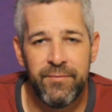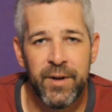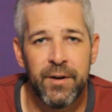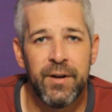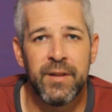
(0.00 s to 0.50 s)

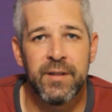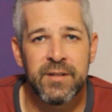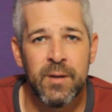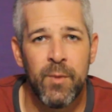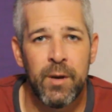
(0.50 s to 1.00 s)
figuring that
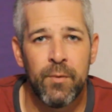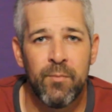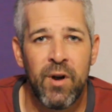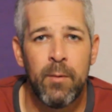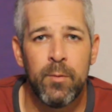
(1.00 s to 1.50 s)
somebody
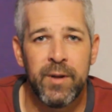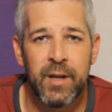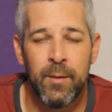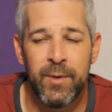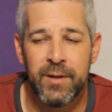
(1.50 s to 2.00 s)
would probably
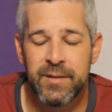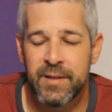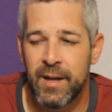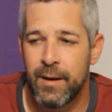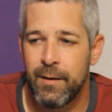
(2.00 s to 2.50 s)
come in and
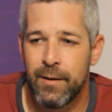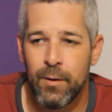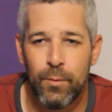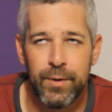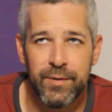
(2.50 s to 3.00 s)
say, you
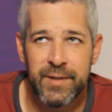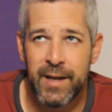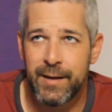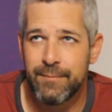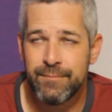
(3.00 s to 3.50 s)
know, will you
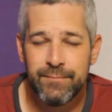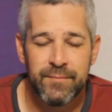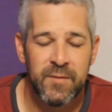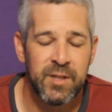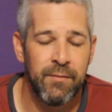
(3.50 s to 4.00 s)
take
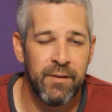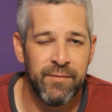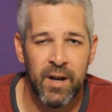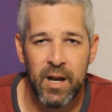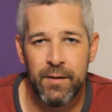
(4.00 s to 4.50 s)

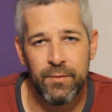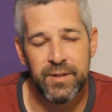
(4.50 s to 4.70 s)
seventy-five?